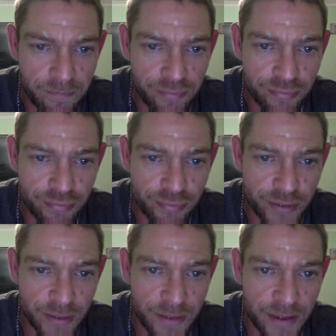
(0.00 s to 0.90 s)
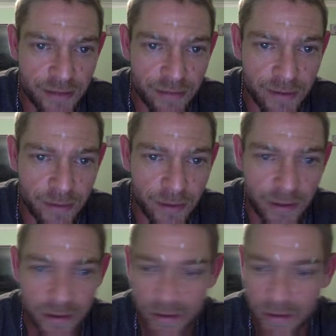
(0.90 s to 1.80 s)
It's up to you really what you
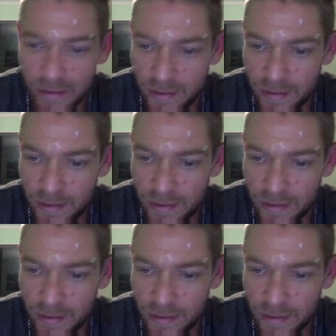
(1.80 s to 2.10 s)
do.